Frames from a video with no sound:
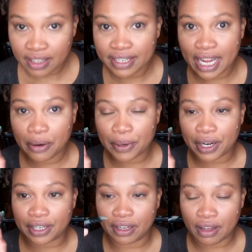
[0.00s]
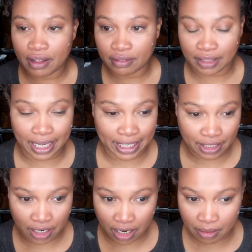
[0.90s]
Now we're gonna
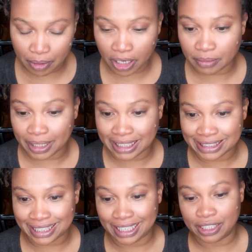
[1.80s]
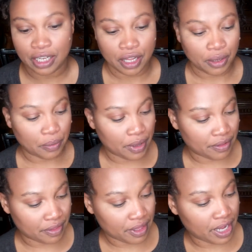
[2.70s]
line our bottom lash line
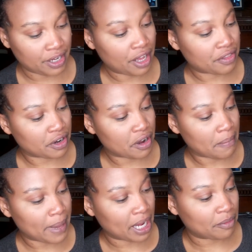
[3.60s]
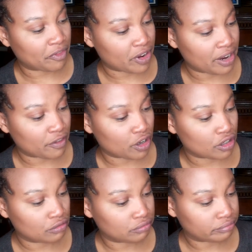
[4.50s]
with another Makeup
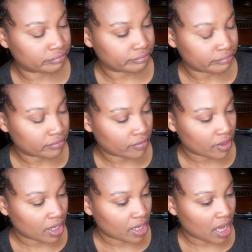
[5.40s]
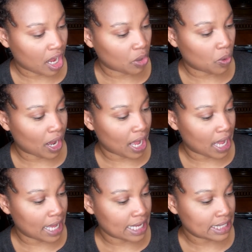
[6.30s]
Forever Aqua
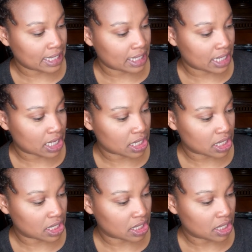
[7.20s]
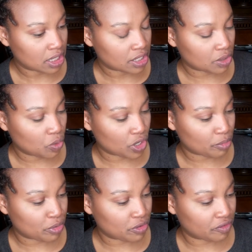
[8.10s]
Eyes. It's a
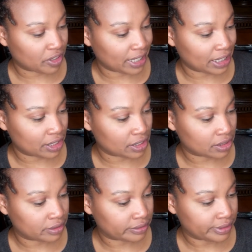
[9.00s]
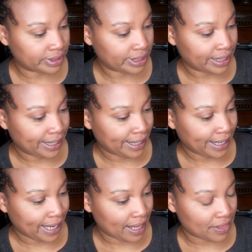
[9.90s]
waterproof liner
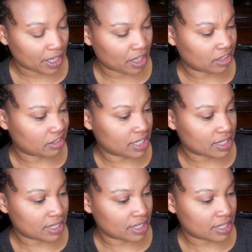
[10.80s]
and the color is